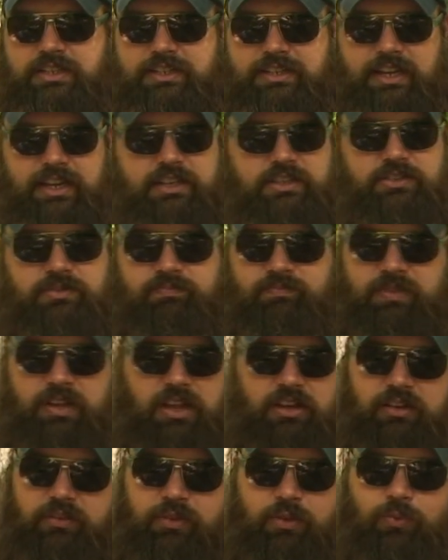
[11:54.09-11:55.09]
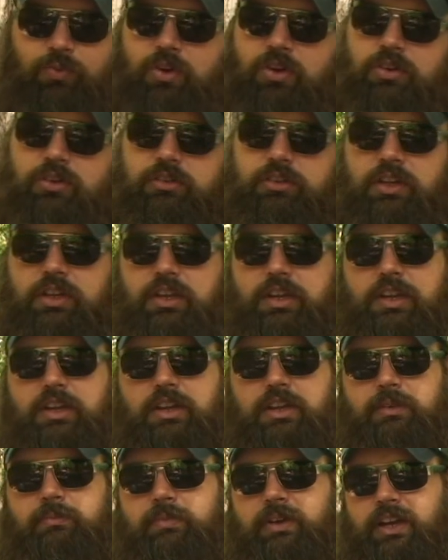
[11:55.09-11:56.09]
States, all over the world.
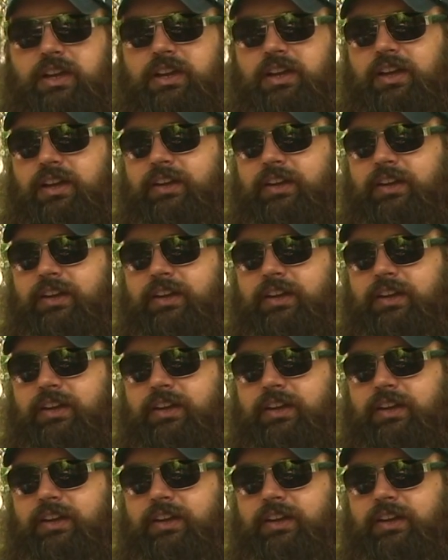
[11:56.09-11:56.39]
But